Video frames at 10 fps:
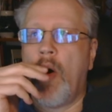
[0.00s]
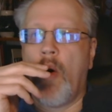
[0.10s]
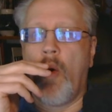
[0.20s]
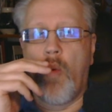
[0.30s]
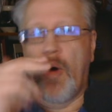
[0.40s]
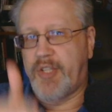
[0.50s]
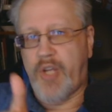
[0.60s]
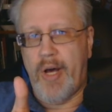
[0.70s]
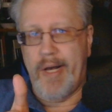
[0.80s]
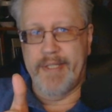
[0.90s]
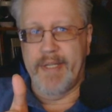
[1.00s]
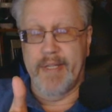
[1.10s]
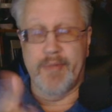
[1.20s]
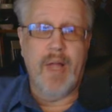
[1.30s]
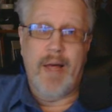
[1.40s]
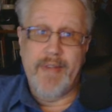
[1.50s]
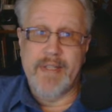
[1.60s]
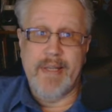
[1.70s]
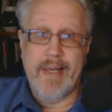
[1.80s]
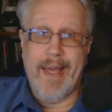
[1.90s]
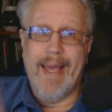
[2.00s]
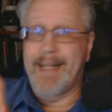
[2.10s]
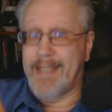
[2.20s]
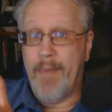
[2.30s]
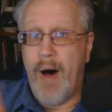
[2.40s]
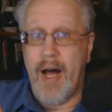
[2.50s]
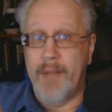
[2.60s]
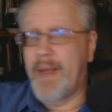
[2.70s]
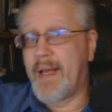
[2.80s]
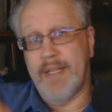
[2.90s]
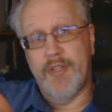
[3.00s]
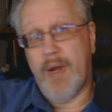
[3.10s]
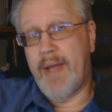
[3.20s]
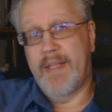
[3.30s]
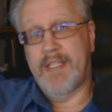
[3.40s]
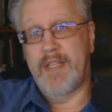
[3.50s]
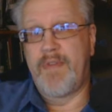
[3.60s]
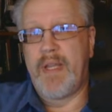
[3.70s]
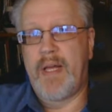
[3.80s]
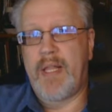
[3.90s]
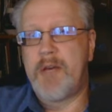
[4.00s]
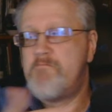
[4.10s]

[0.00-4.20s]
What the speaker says: What's causing this? Well, obviously, it's a mod because I tried this in vanilla.